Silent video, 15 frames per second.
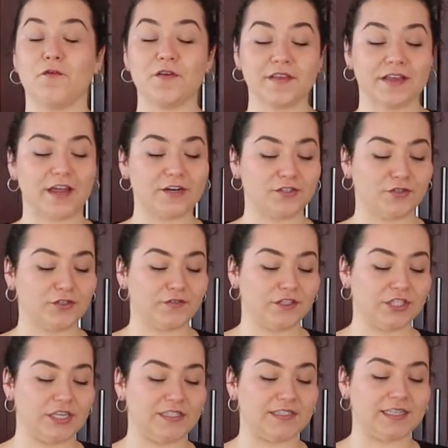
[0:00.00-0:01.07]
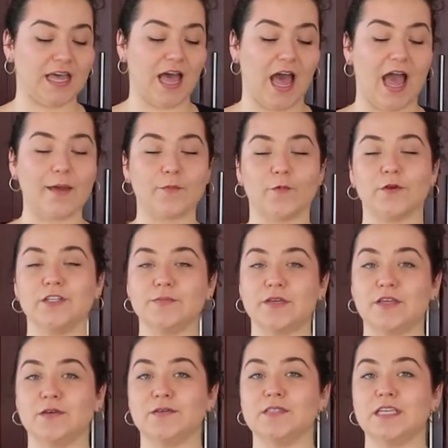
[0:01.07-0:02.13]
For the Karadjordjeva Šnicla, I'm going to be
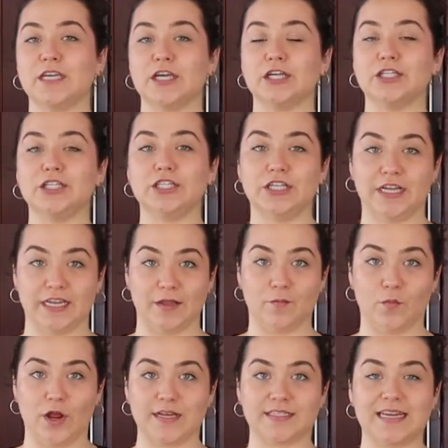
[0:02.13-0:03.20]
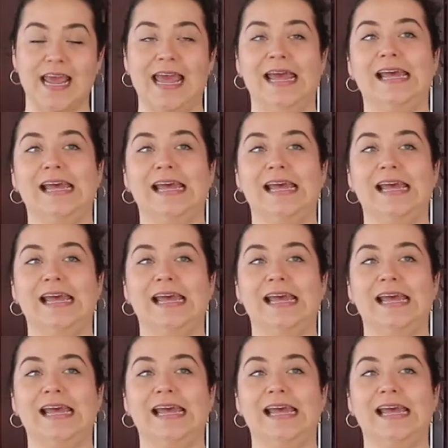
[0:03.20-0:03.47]
using chicken breast.